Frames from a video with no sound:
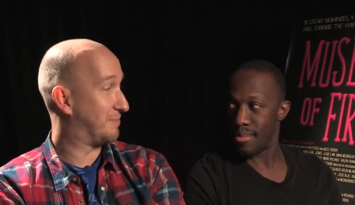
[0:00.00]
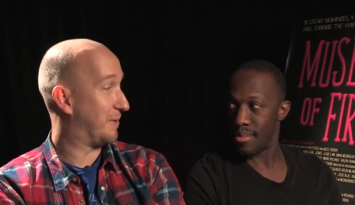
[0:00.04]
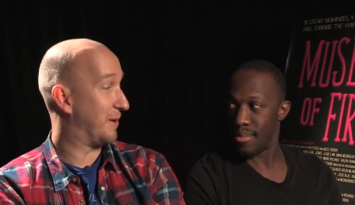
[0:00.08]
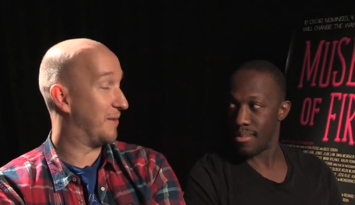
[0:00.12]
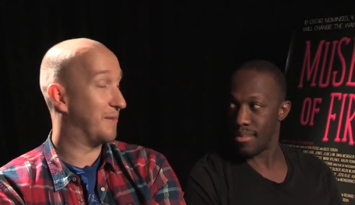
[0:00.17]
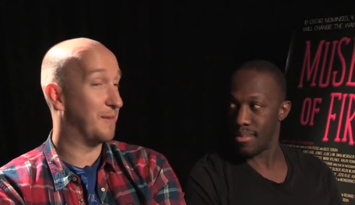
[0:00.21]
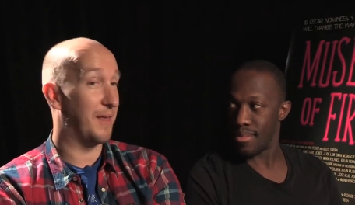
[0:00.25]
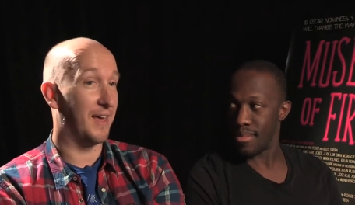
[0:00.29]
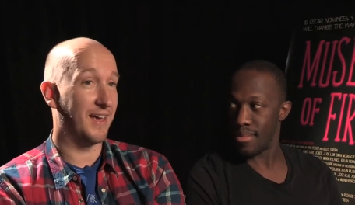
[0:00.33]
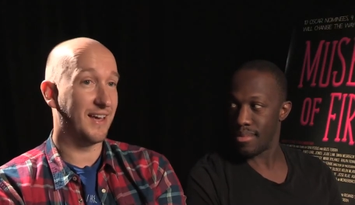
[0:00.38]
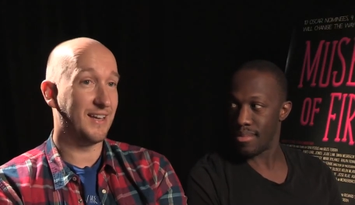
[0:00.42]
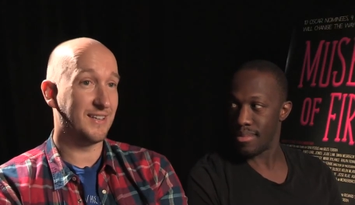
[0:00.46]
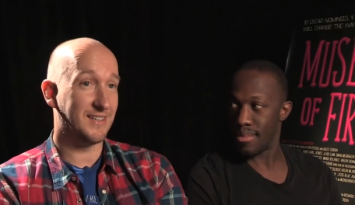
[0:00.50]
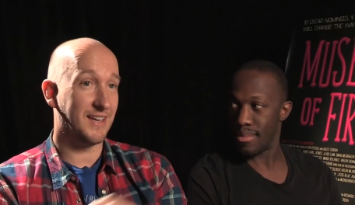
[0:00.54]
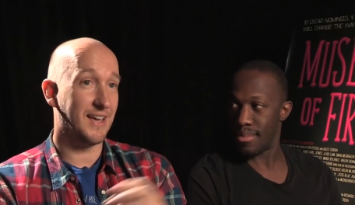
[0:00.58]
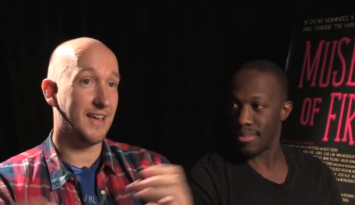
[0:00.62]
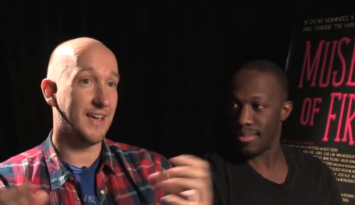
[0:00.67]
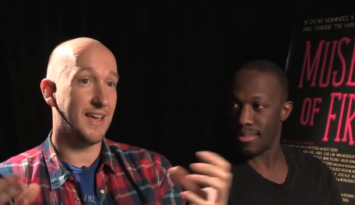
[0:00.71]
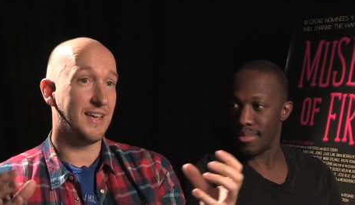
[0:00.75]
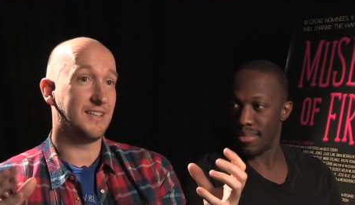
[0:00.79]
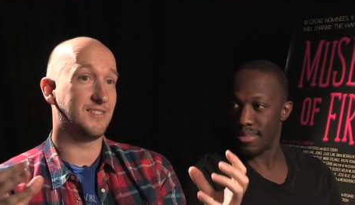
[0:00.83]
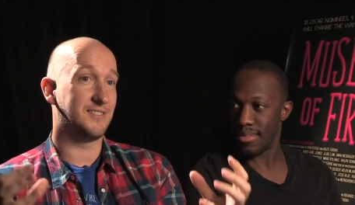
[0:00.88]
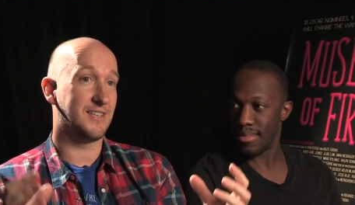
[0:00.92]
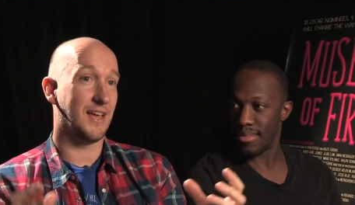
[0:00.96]
Speaker 1: But like, it
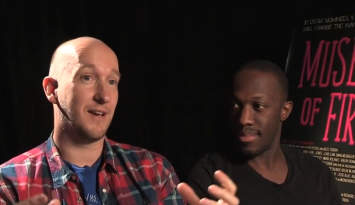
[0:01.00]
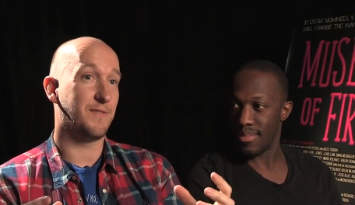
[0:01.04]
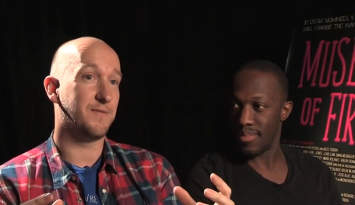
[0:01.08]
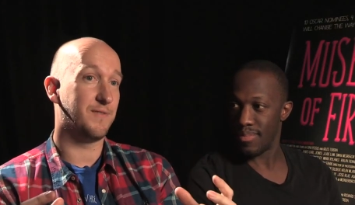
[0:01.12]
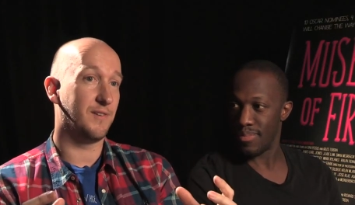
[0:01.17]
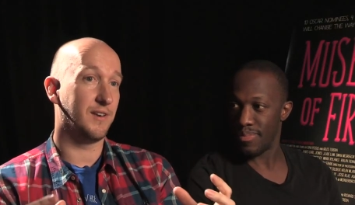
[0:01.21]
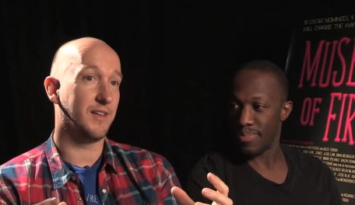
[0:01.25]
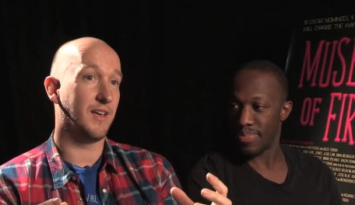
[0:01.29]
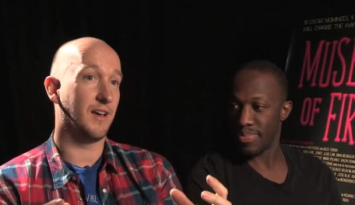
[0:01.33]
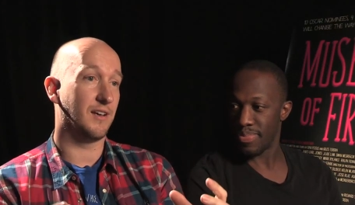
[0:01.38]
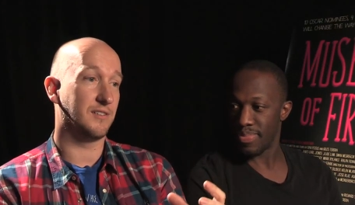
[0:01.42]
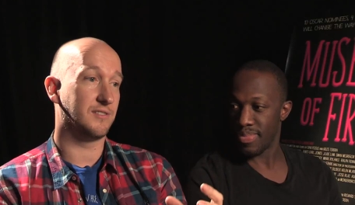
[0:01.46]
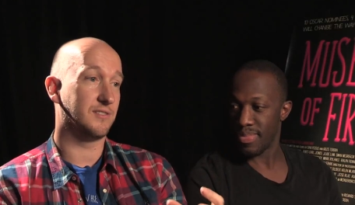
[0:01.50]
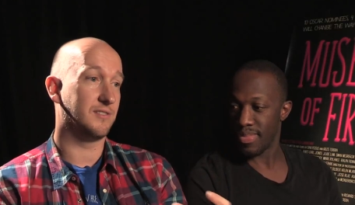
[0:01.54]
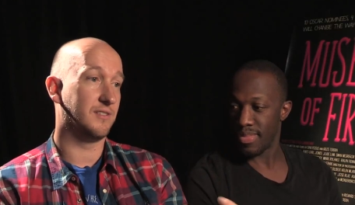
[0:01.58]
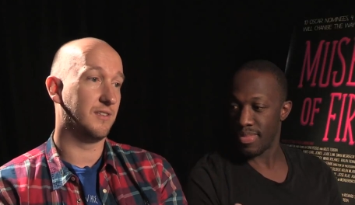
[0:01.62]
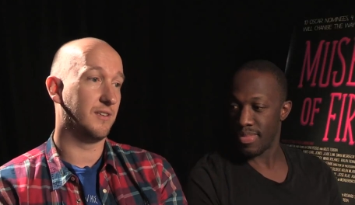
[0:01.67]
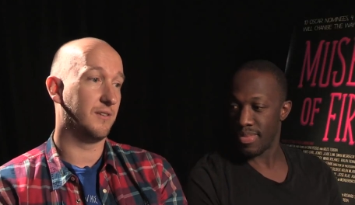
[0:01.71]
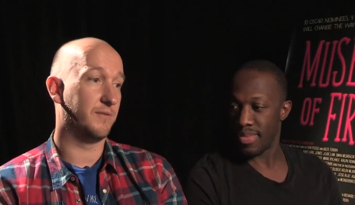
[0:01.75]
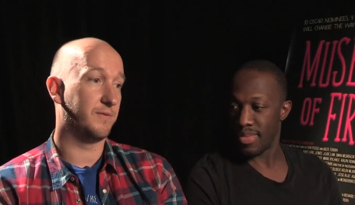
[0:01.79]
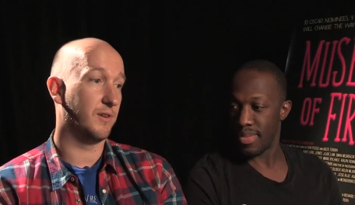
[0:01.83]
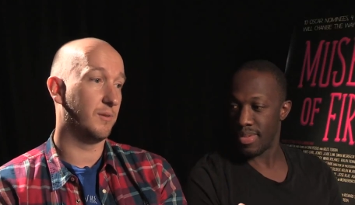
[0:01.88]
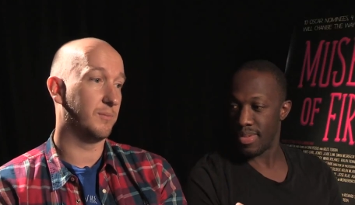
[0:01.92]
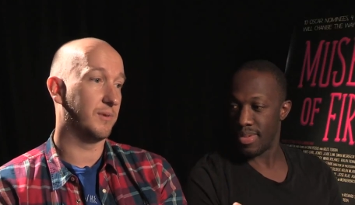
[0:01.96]
is definitely us,
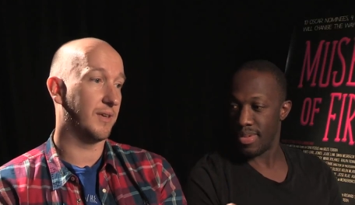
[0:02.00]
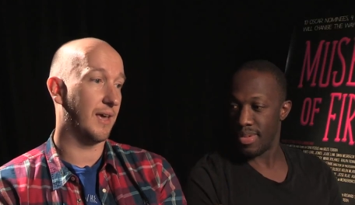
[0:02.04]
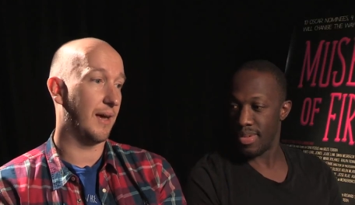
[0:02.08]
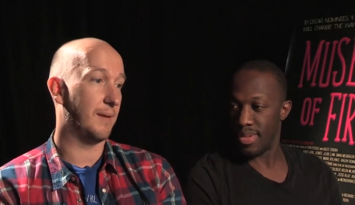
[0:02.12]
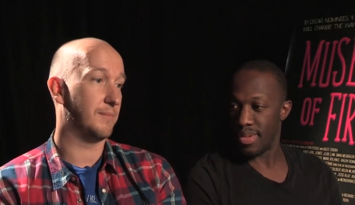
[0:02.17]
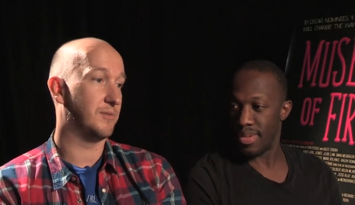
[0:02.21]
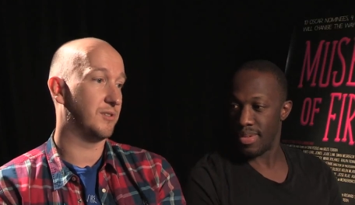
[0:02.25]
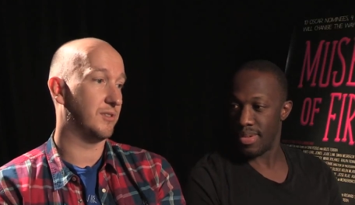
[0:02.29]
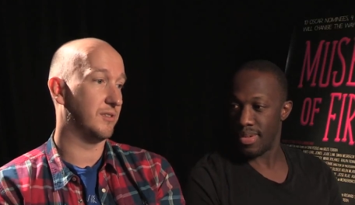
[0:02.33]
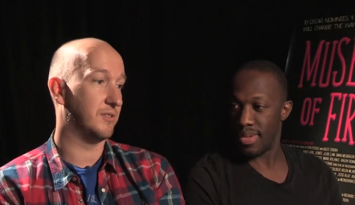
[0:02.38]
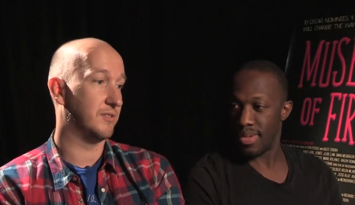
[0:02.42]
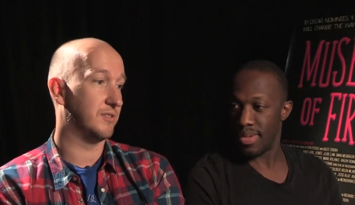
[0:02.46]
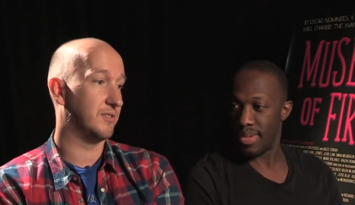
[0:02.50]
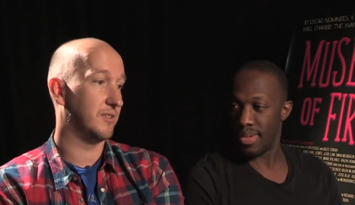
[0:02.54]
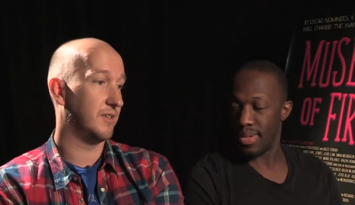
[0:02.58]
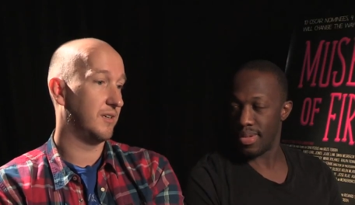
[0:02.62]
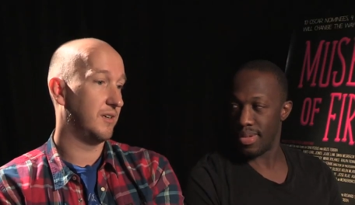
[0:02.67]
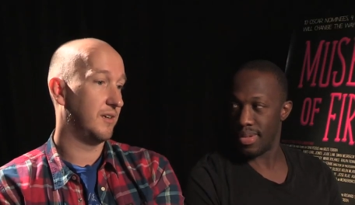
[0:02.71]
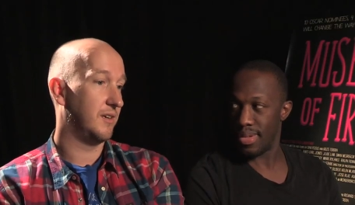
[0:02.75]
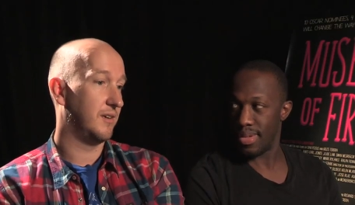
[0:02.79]
and the film captures